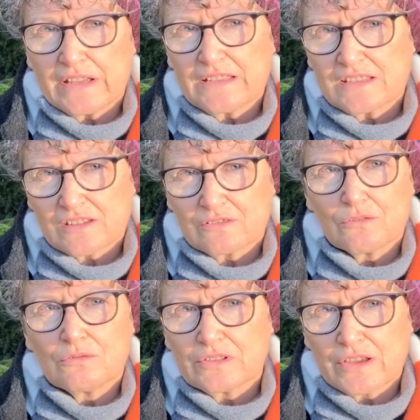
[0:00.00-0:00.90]
into
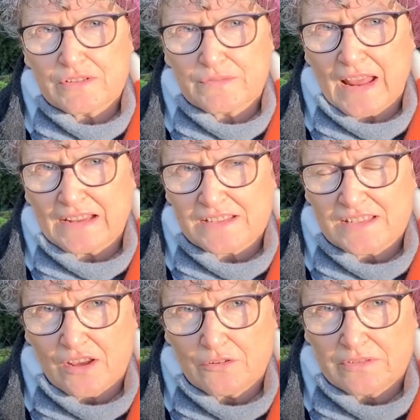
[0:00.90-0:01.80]
all those
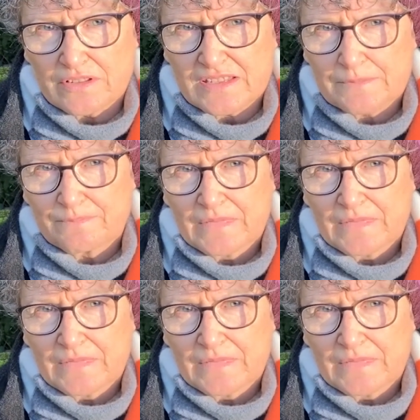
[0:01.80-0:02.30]
flagstones,